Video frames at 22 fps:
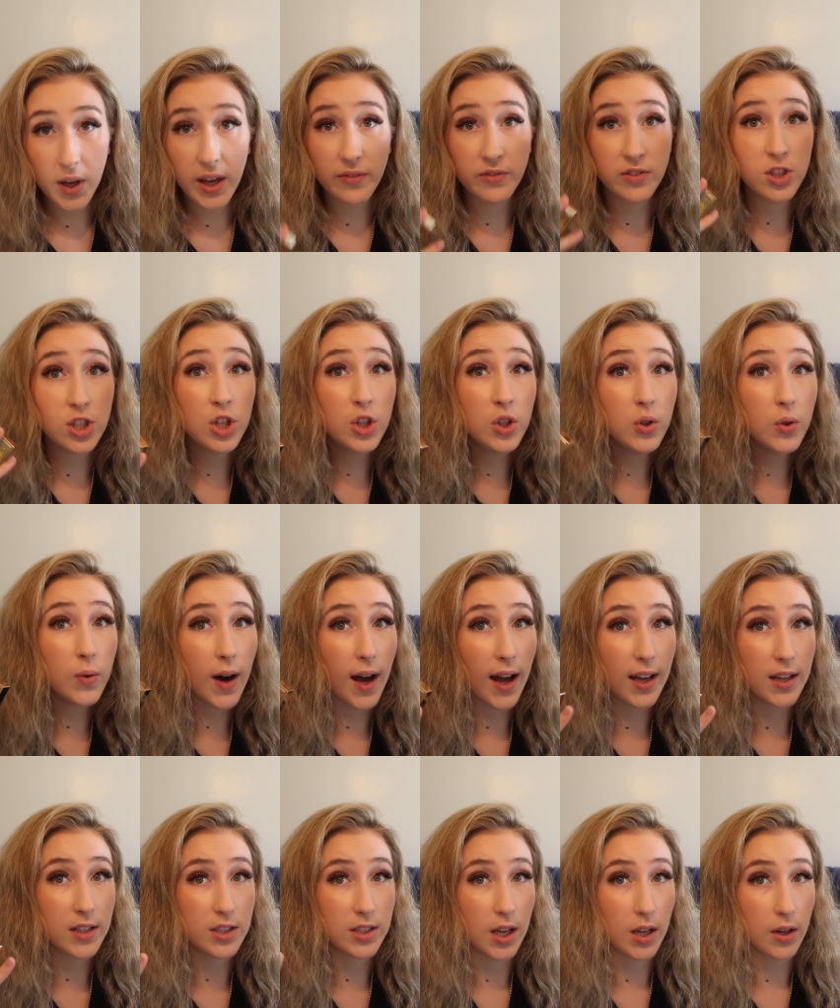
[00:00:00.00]
We have two
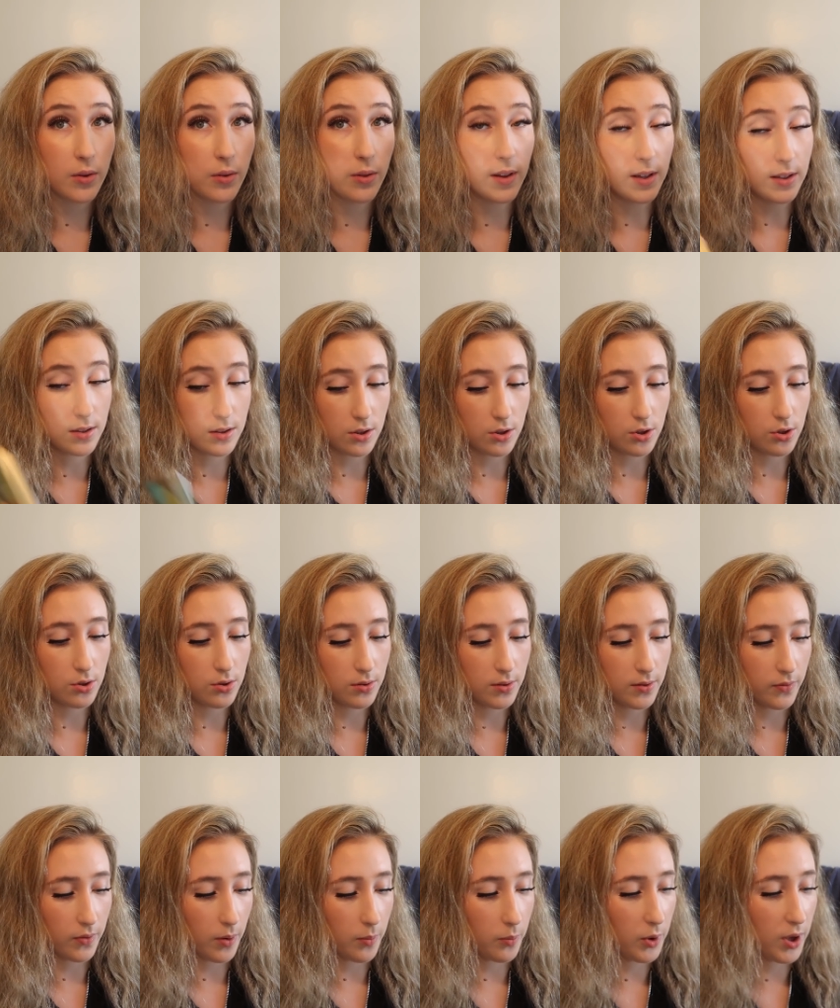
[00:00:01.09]
eyeshadow things to
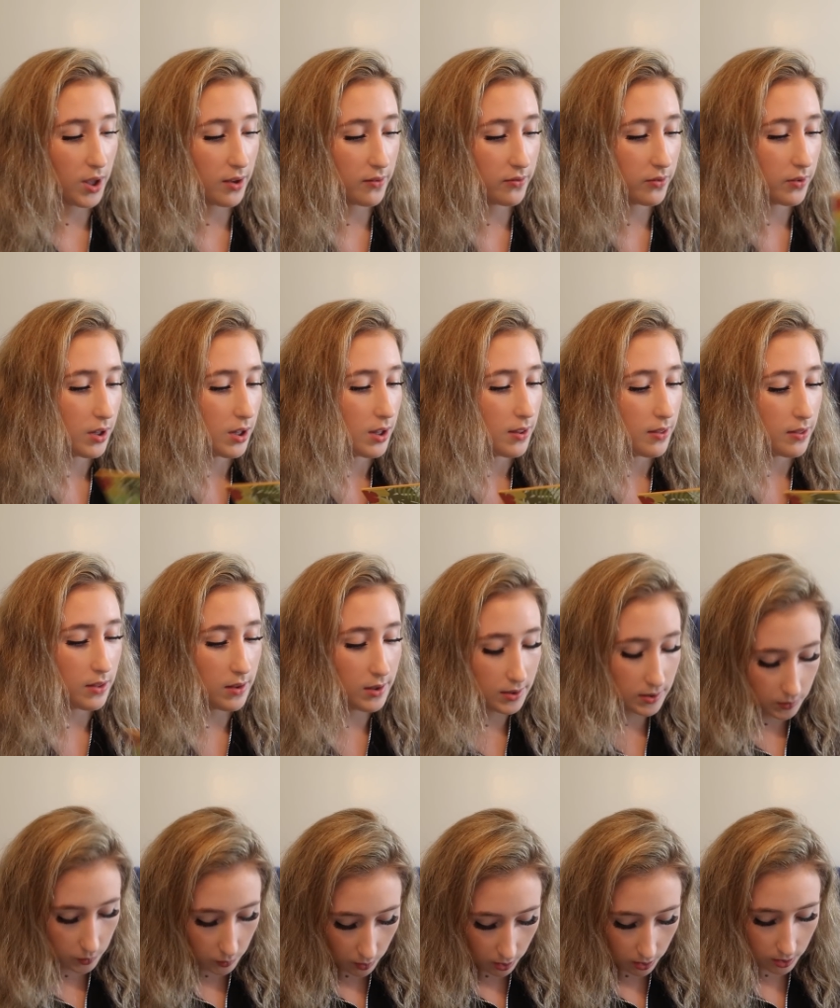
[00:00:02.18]
choose from. We have
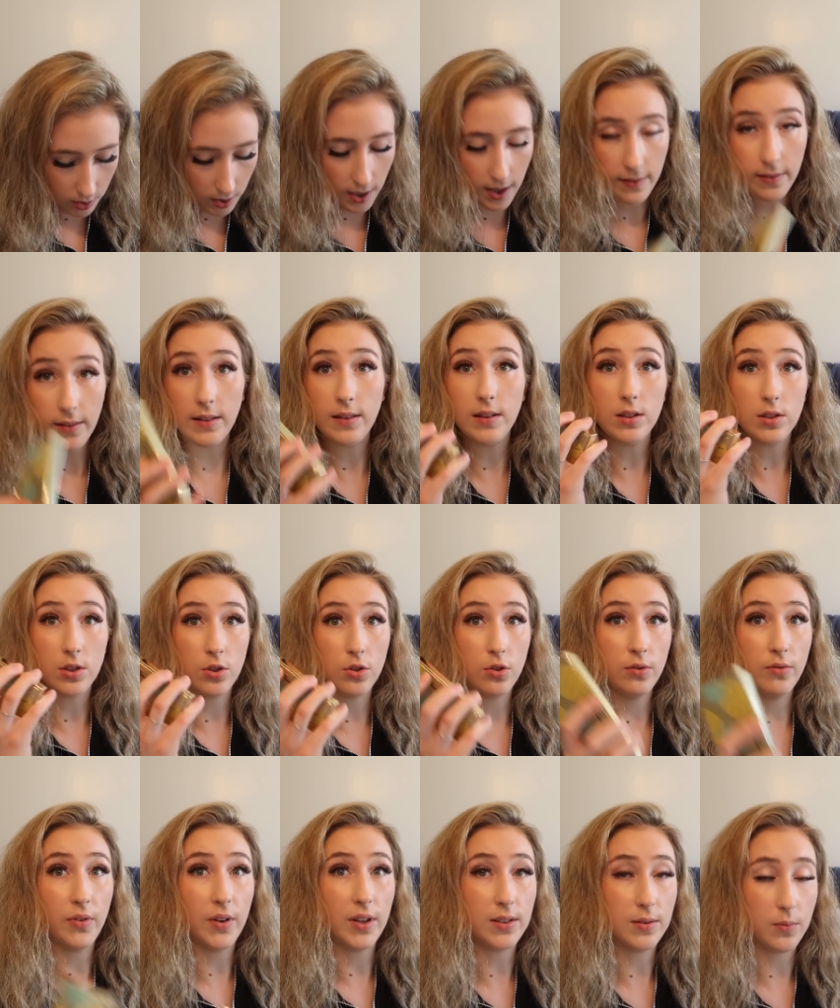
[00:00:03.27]
this one and then this
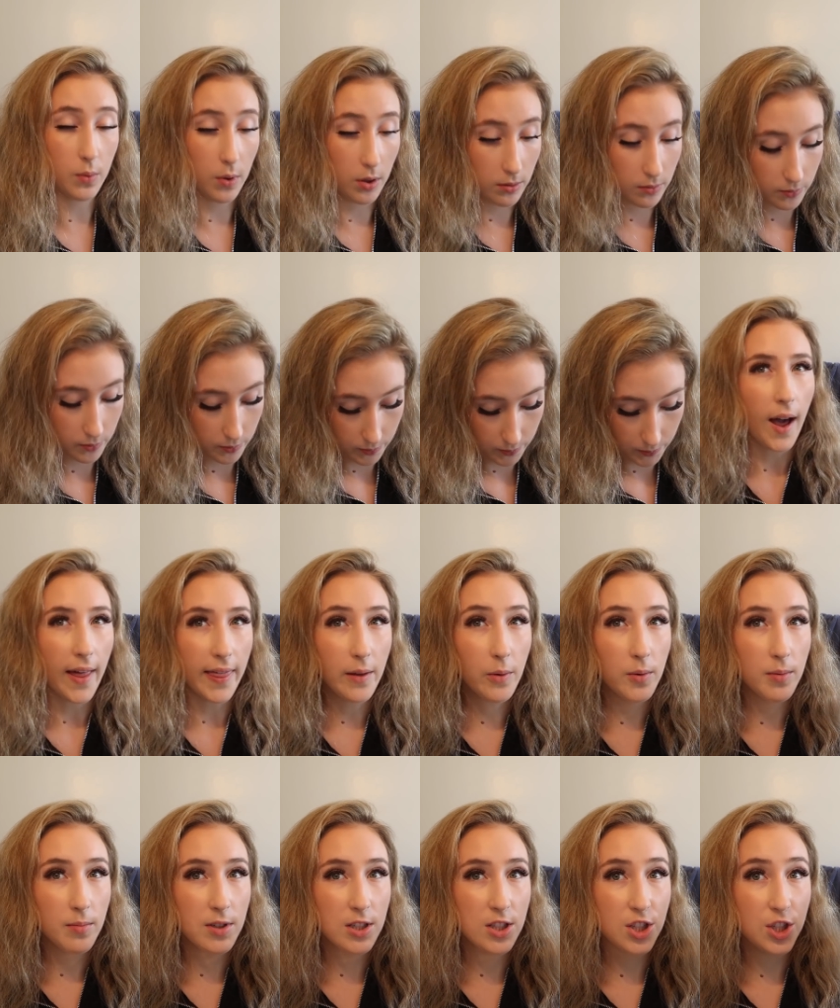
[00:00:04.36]
Too Faced one. I think
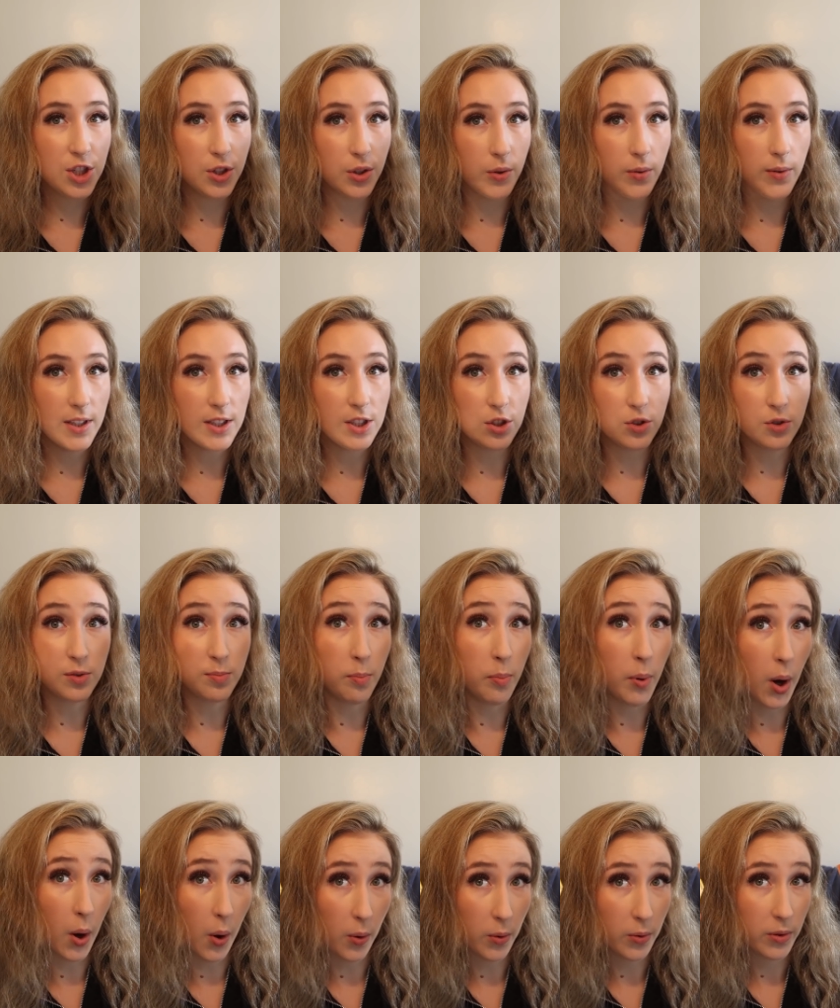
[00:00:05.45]
what I'm gonna do is use
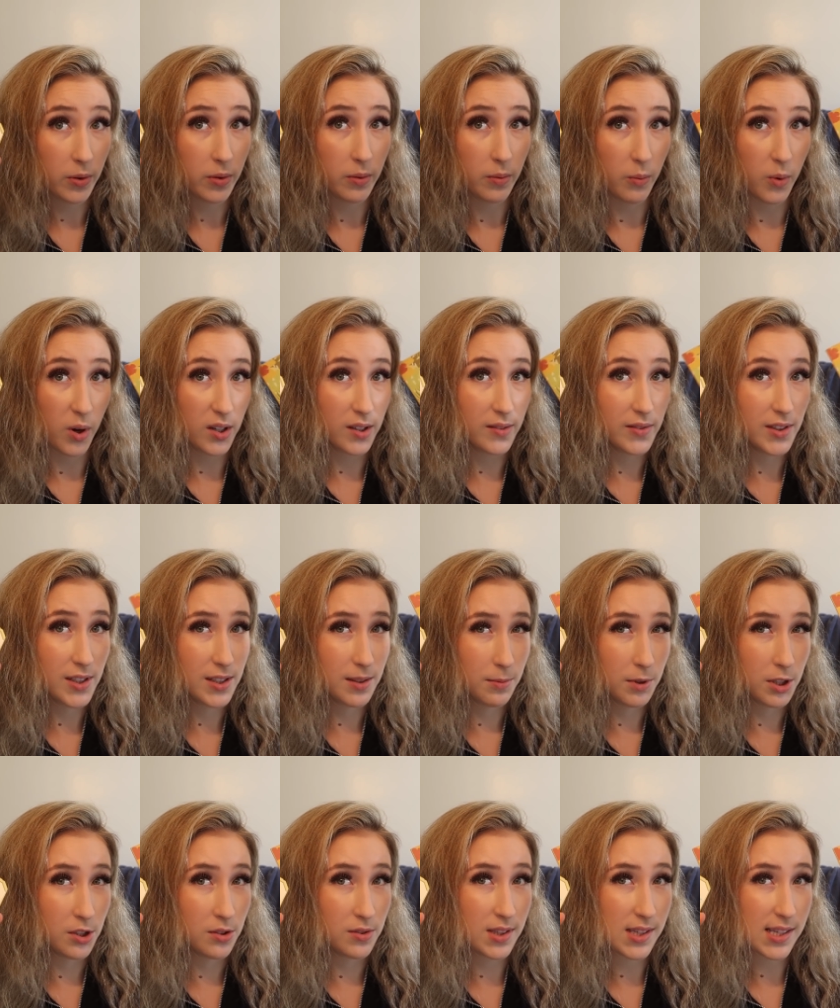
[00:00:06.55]
both. One of these I'm
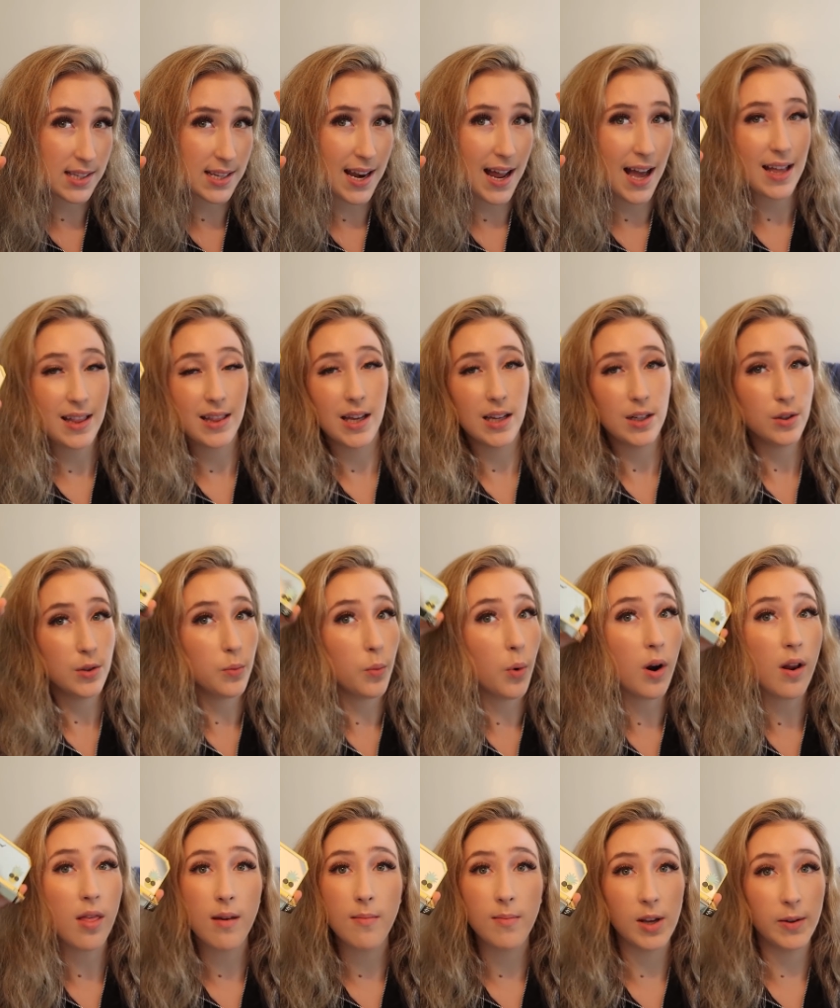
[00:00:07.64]
gonna use as an eyeliner and
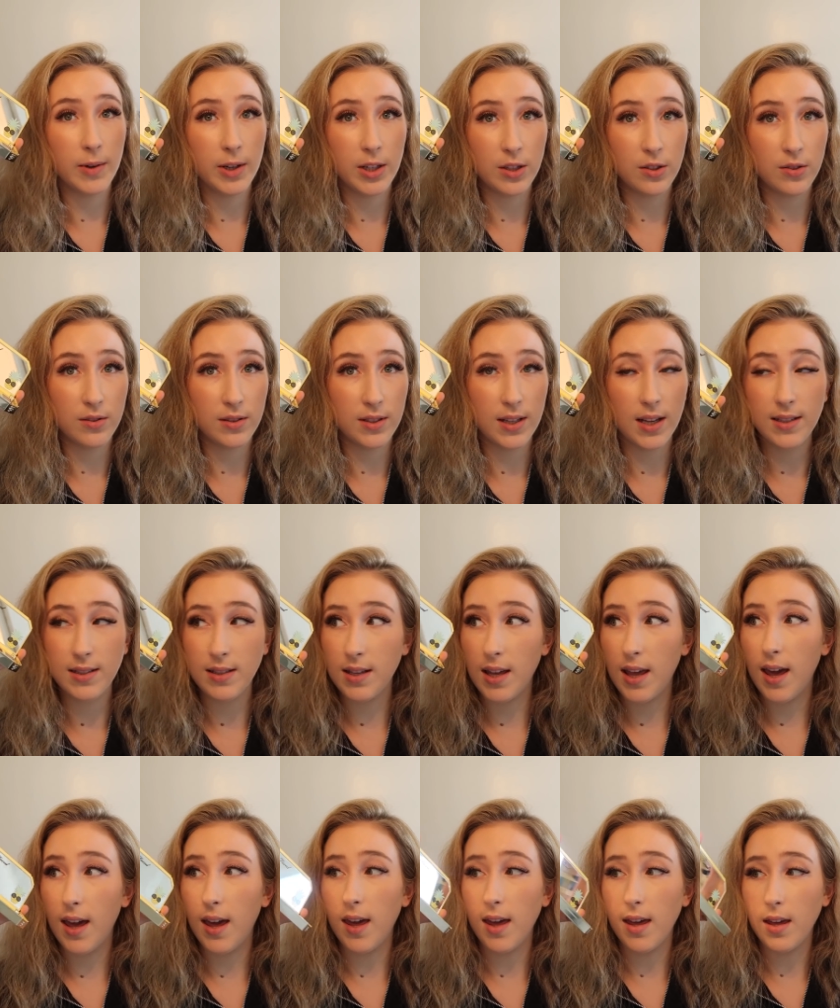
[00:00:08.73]
one of them I'm gonna use as
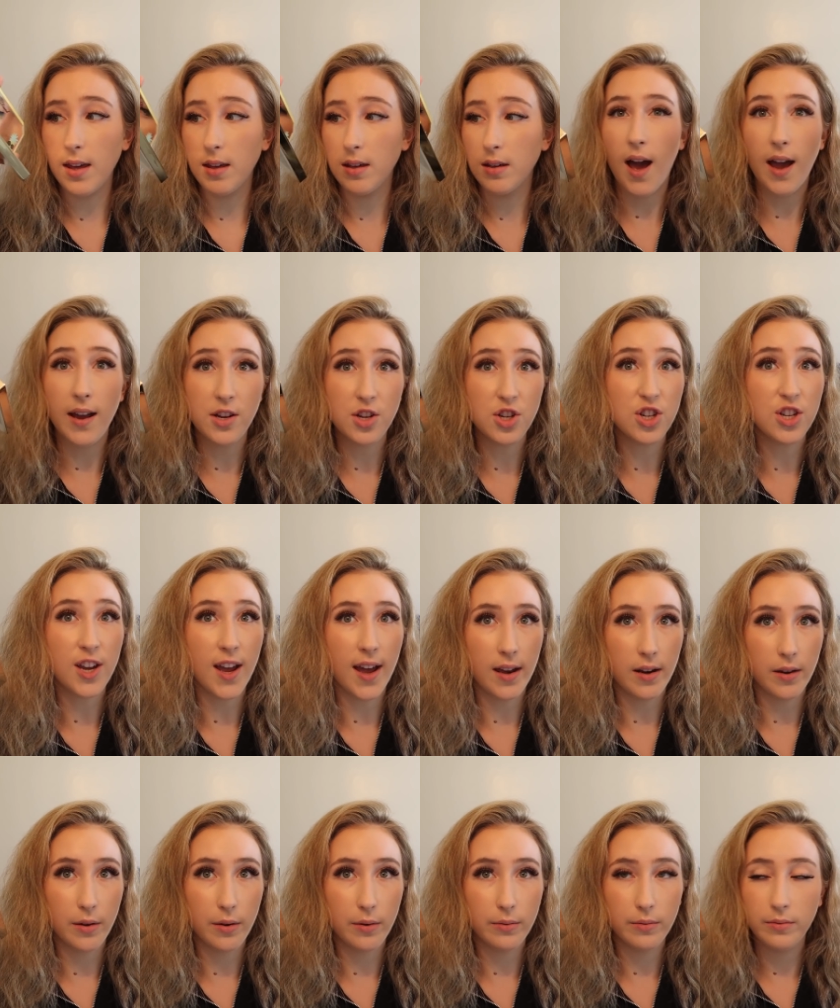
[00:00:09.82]
a
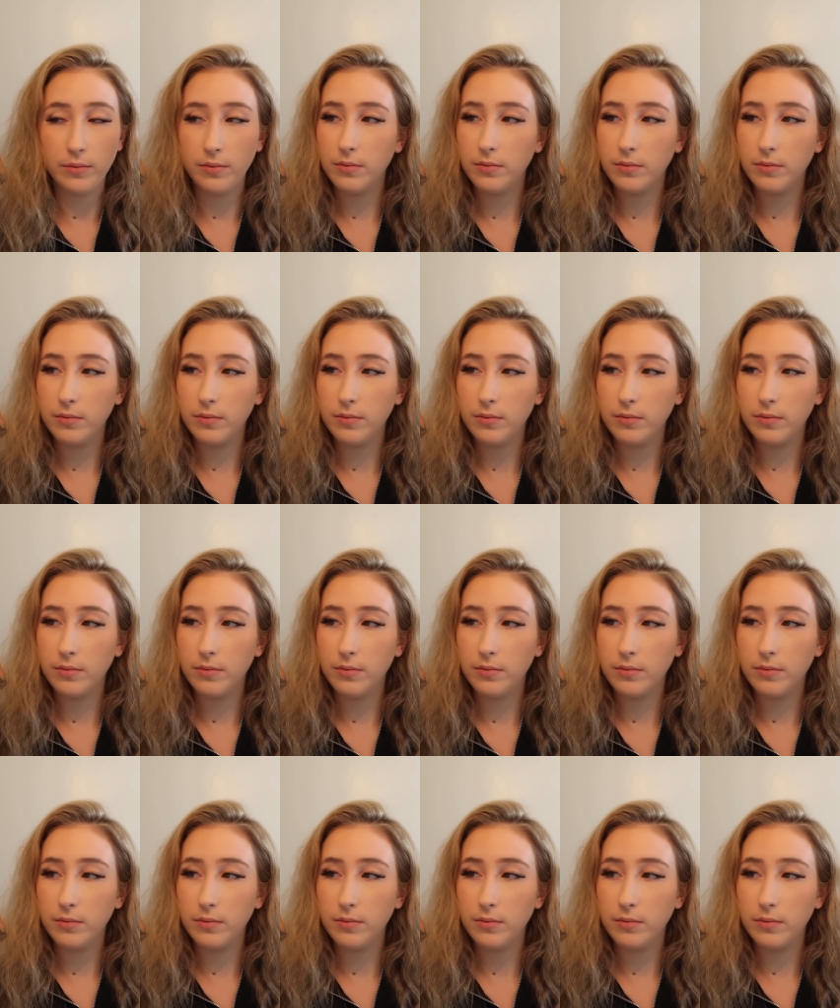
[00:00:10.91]
eyeshadow.